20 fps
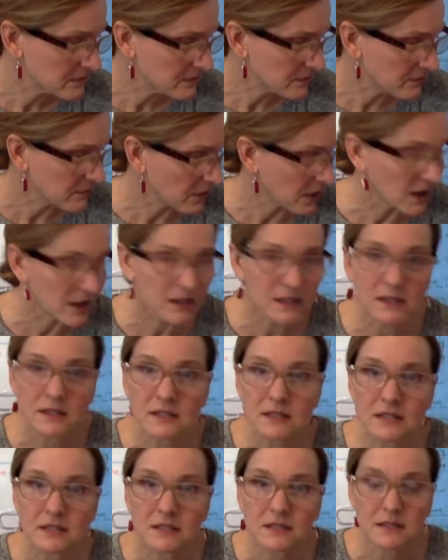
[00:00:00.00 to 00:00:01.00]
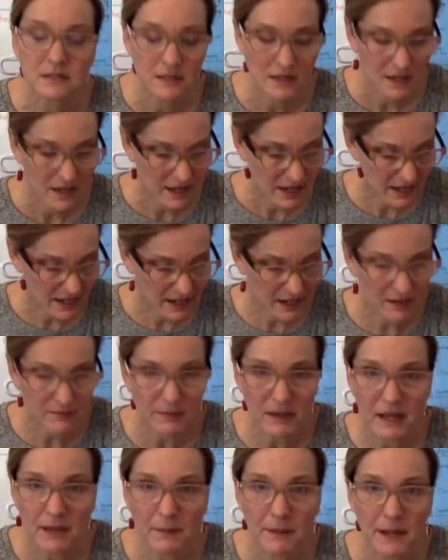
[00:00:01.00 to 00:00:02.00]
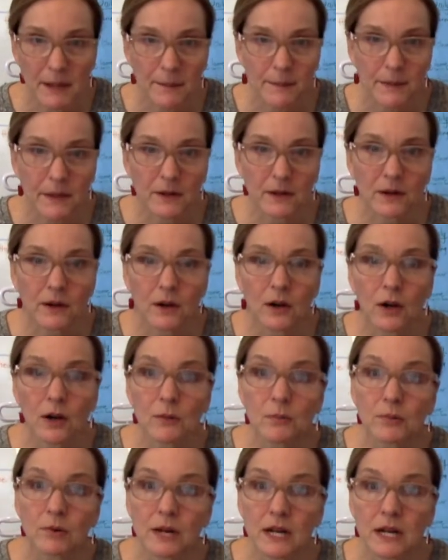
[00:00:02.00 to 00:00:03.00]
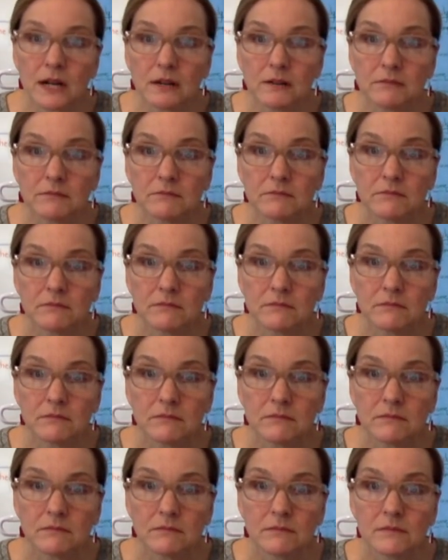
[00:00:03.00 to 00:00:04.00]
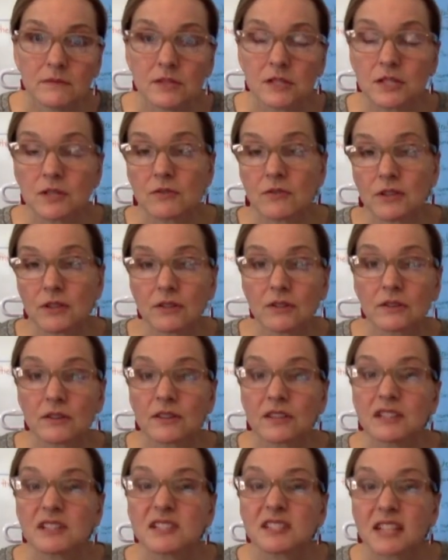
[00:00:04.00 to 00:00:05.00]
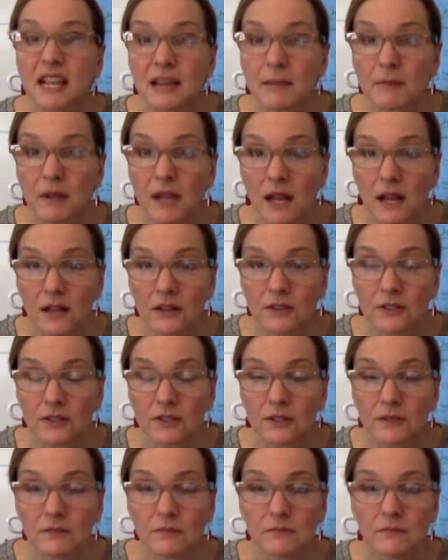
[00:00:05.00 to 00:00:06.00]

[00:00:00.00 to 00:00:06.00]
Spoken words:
Fox and Backpack Bear are brown. So they're the same color.